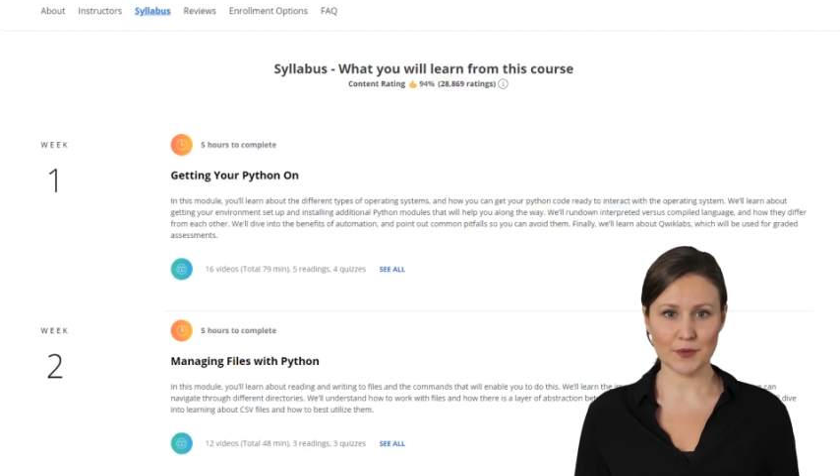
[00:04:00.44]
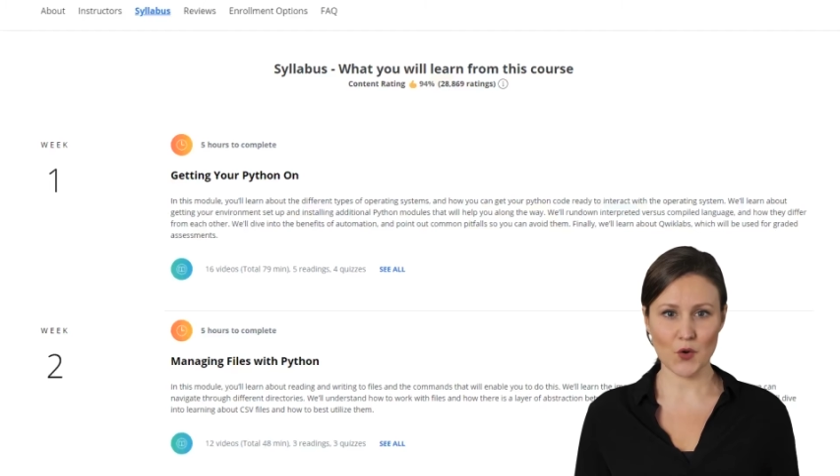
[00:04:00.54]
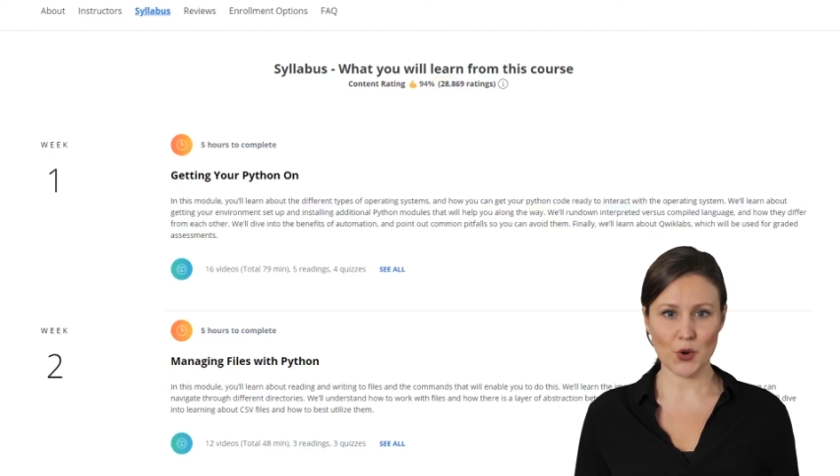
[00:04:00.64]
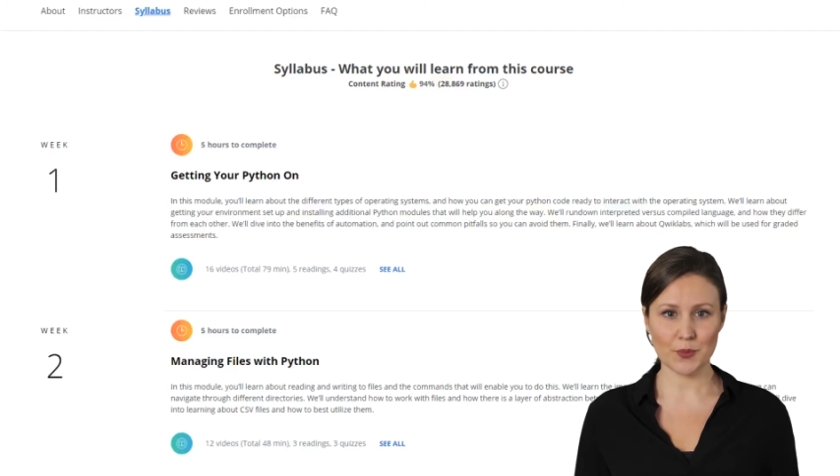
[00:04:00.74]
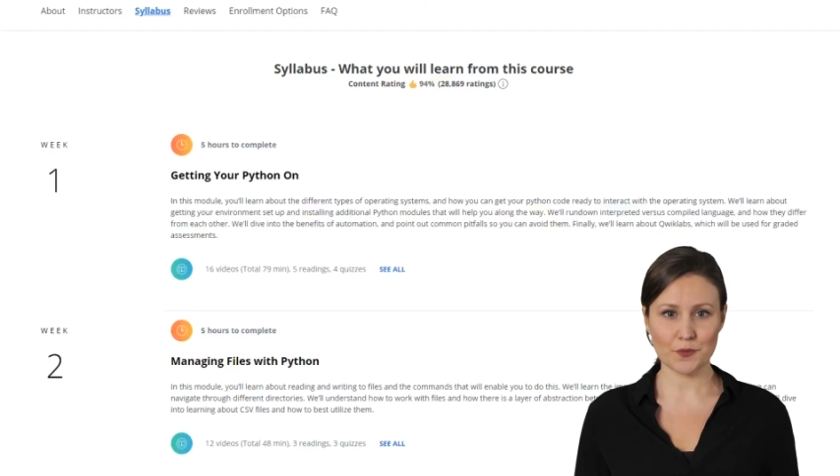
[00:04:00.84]
the
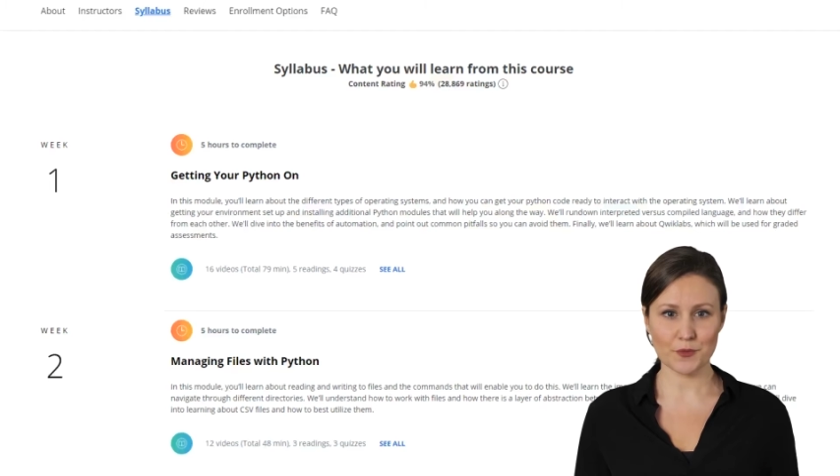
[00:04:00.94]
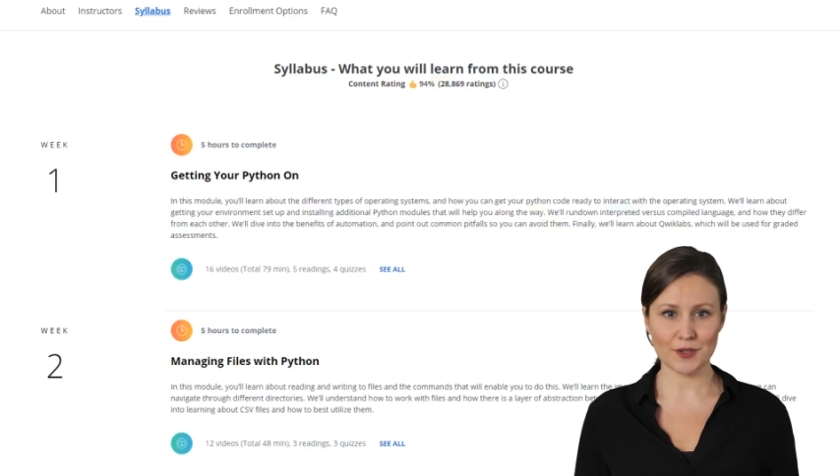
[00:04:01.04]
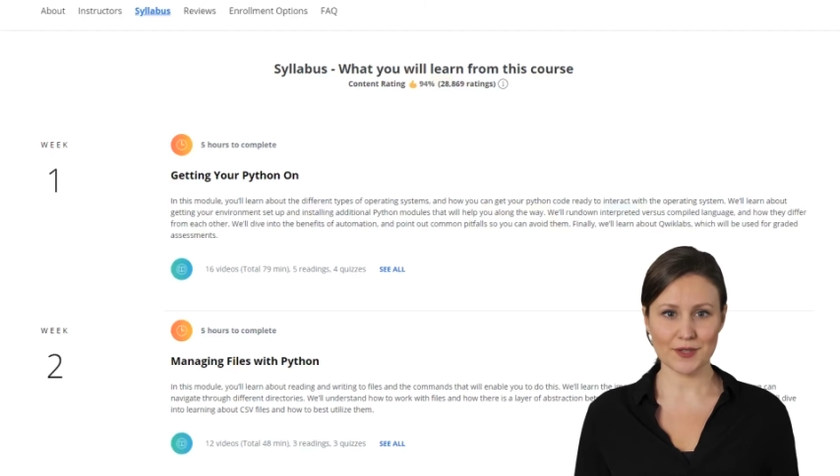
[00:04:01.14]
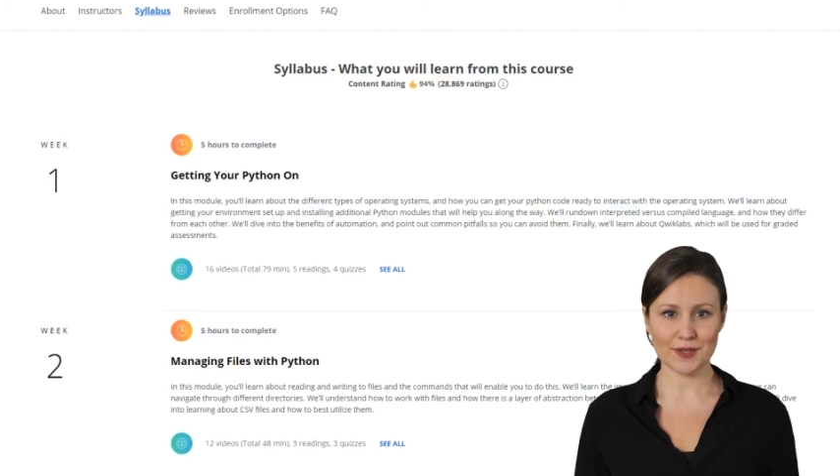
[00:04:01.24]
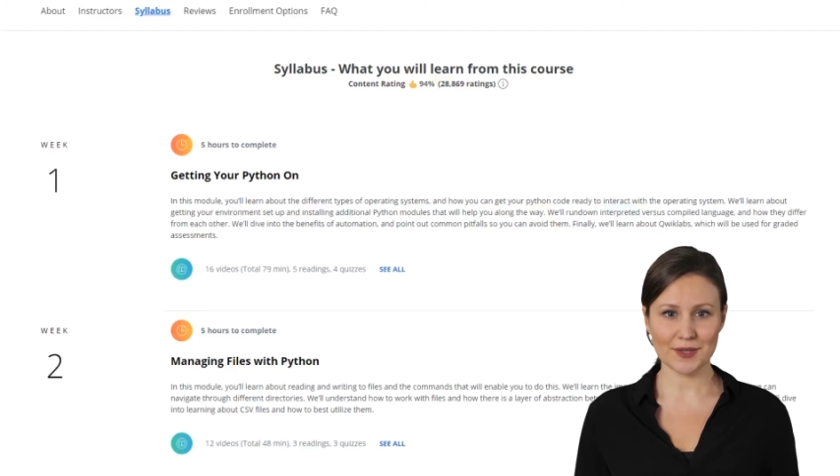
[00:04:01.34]
normal
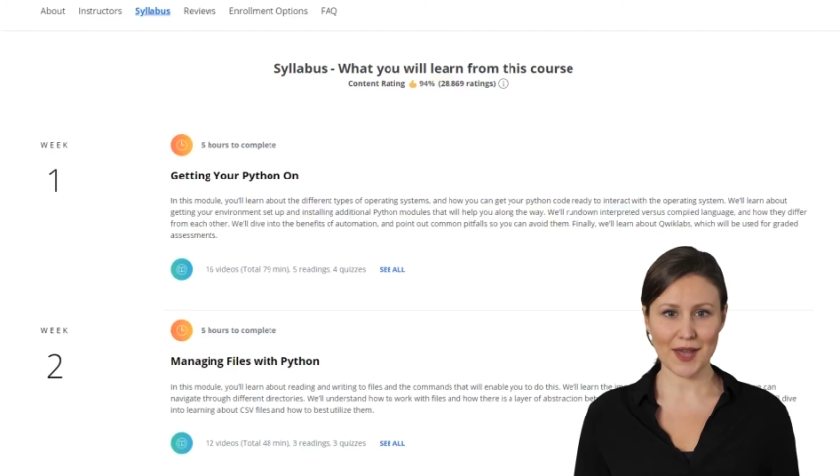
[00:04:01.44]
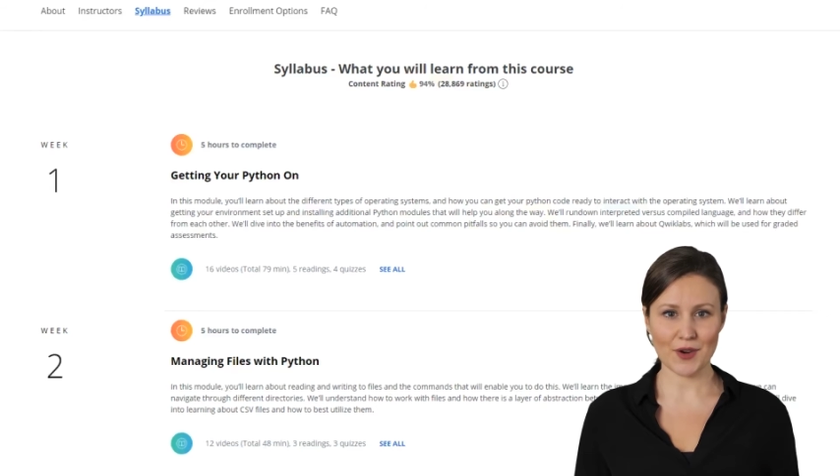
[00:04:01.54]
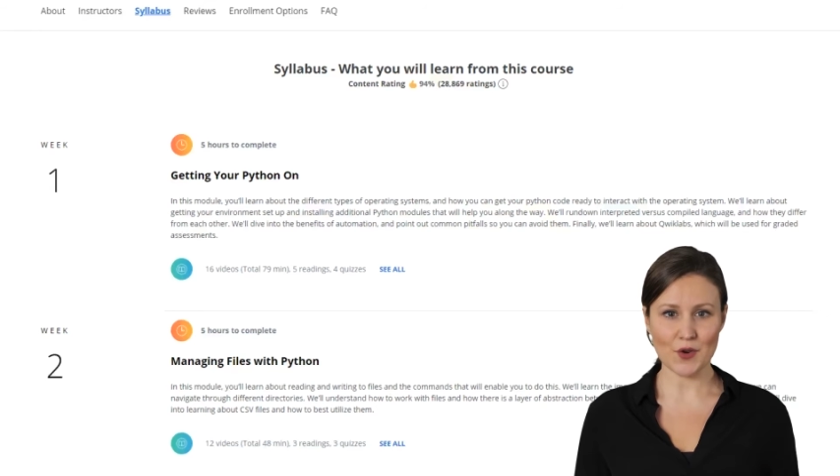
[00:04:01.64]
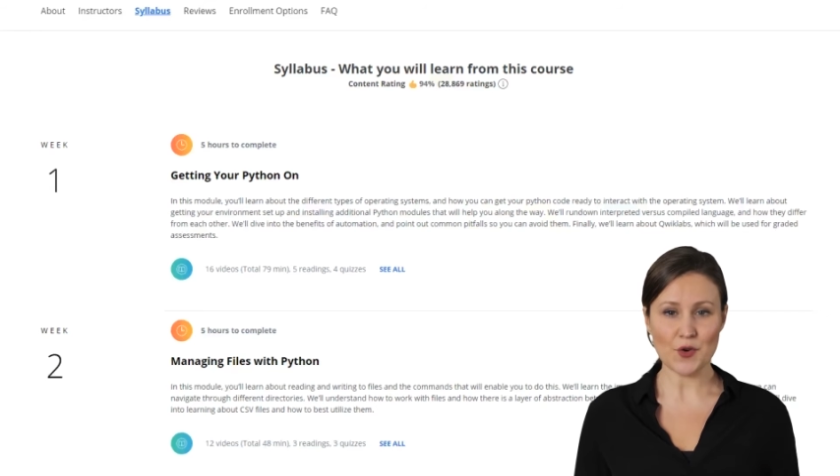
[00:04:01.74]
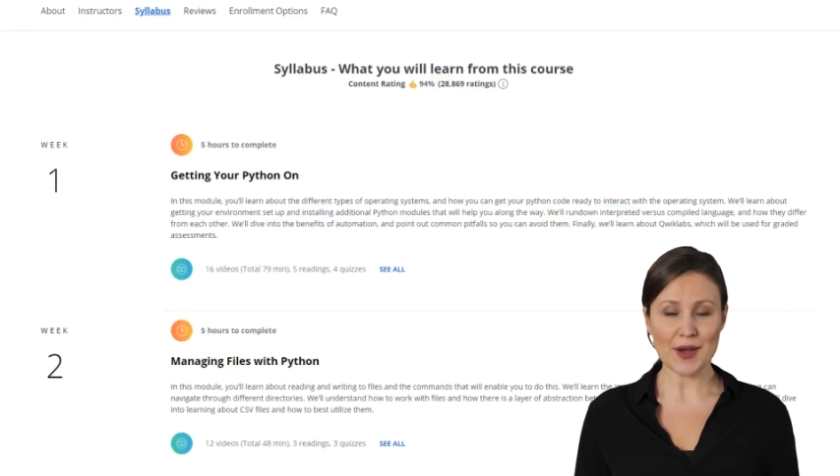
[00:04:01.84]
versus
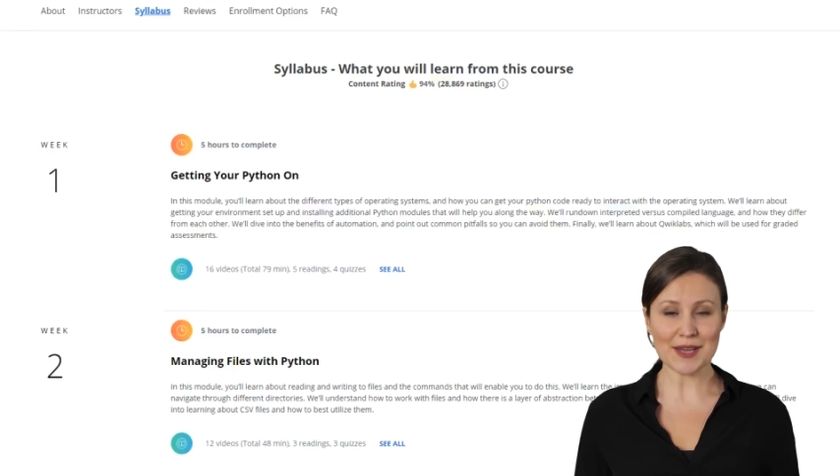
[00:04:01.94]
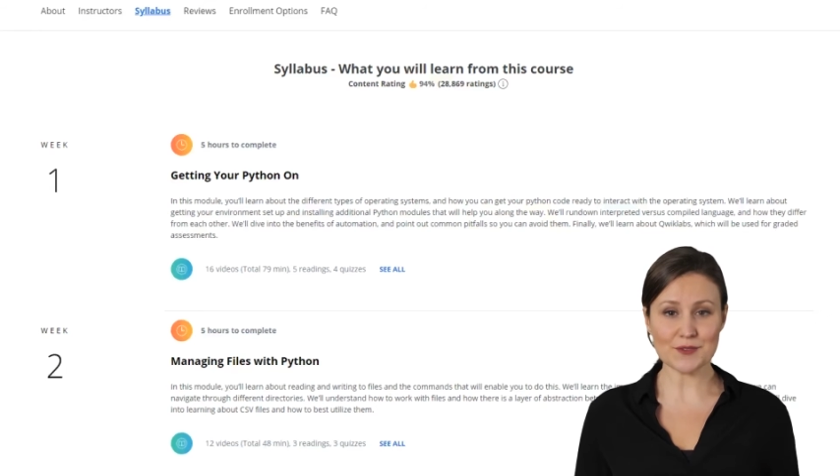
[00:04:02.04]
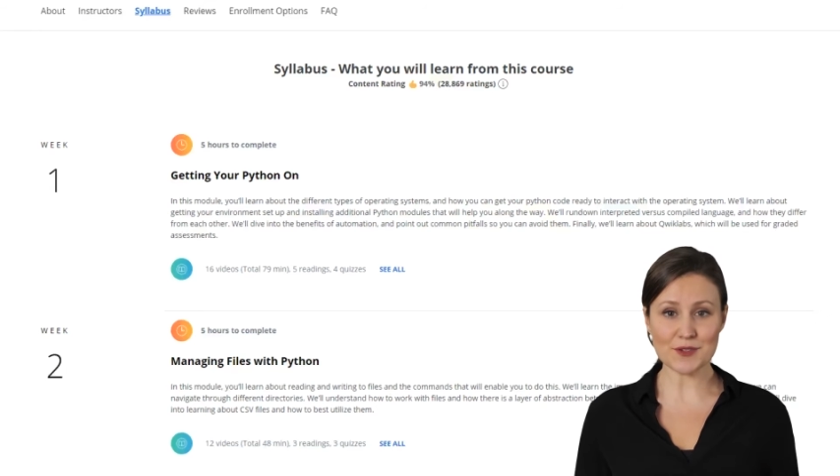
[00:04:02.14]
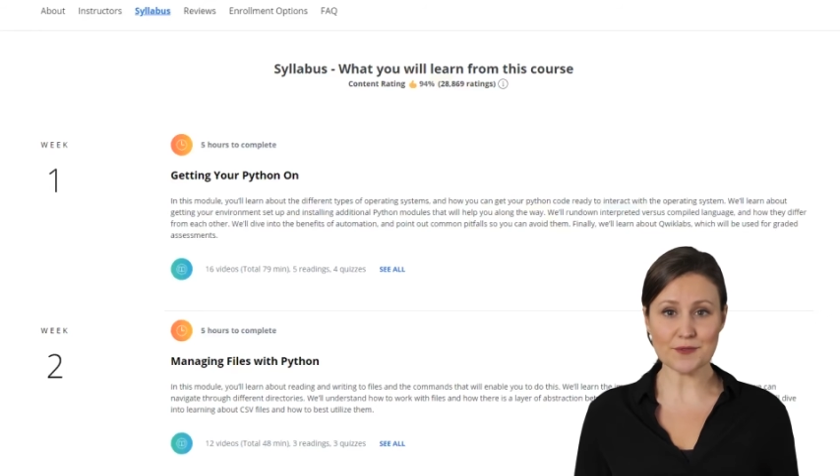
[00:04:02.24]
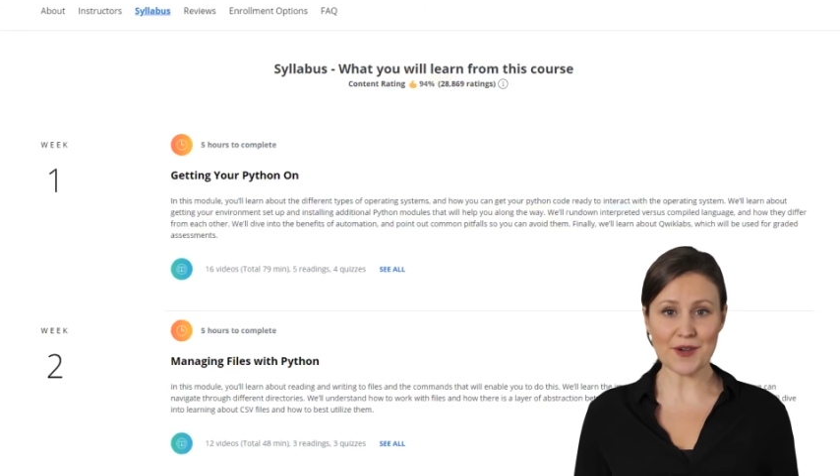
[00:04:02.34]
error
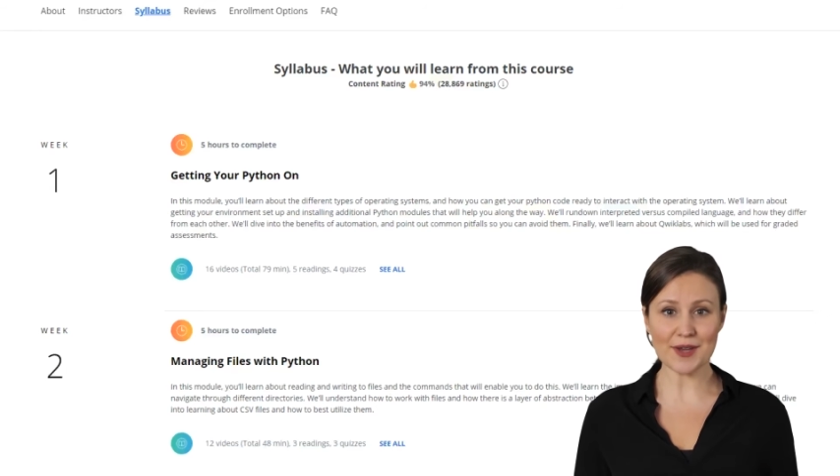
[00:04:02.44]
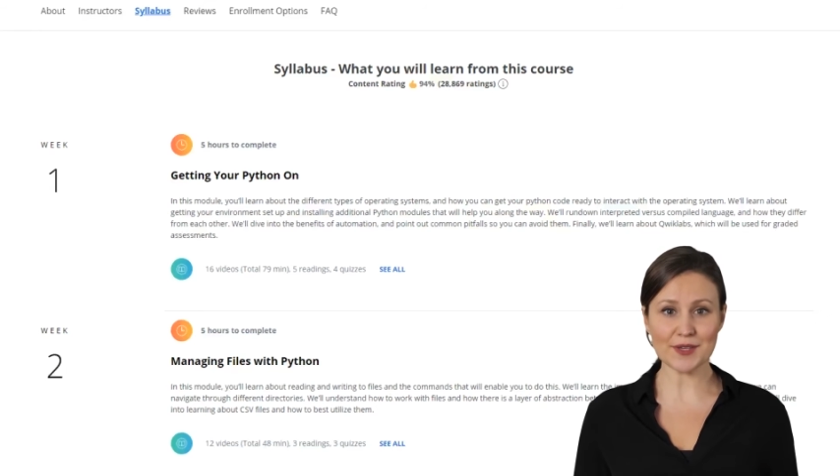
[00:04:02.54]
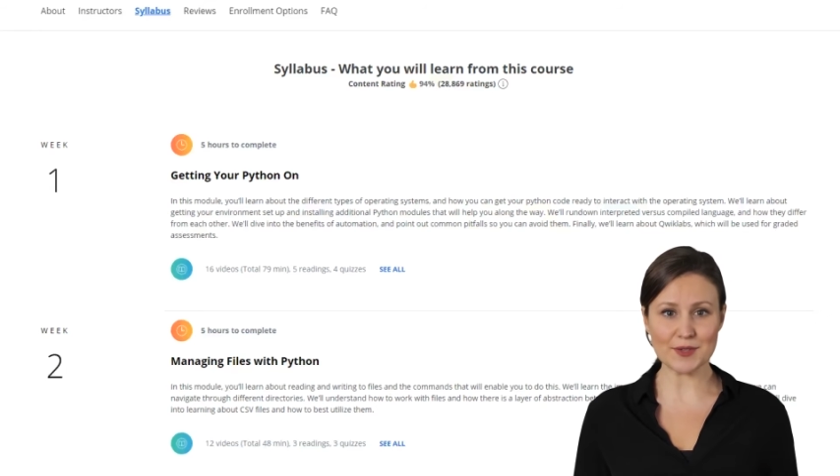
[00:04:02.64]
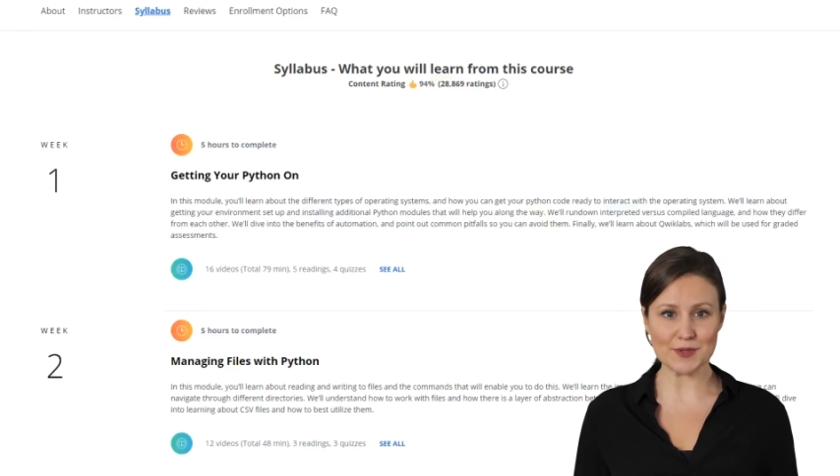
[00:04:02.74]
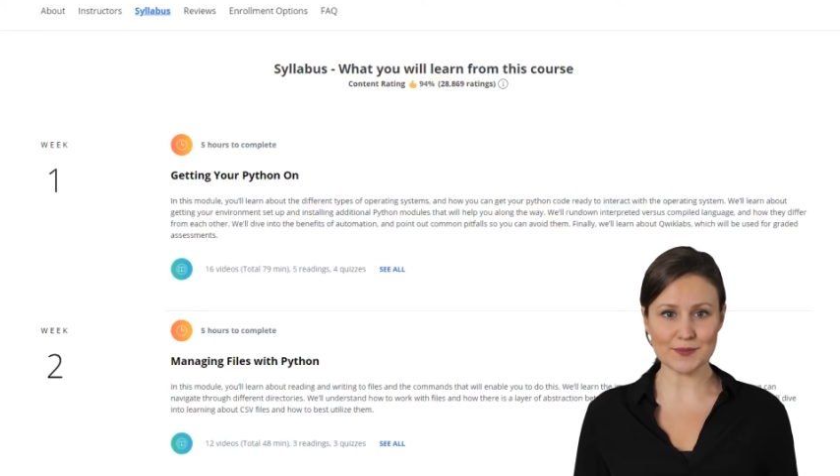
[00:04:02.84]
exit
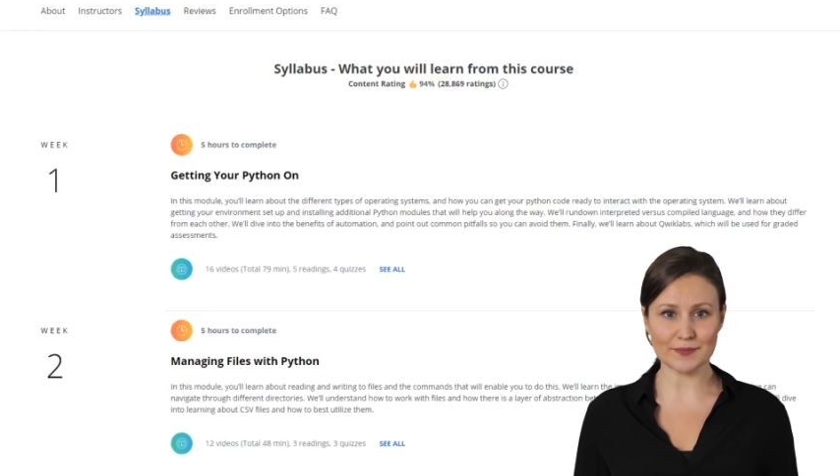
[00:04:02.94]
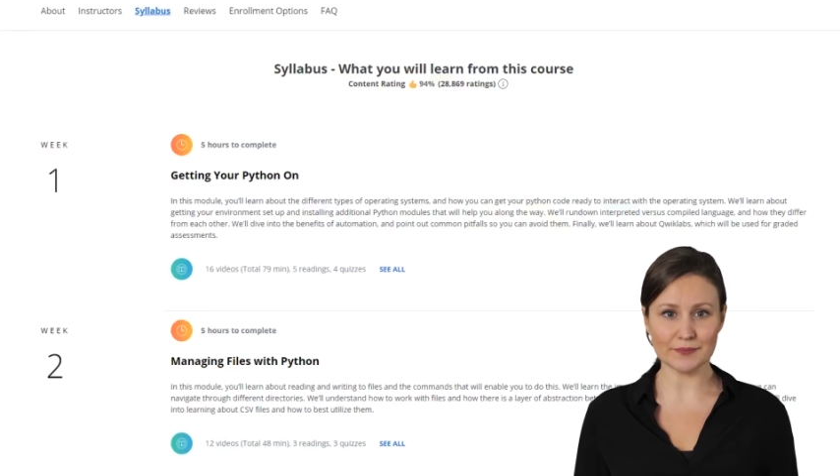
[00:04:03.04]
values.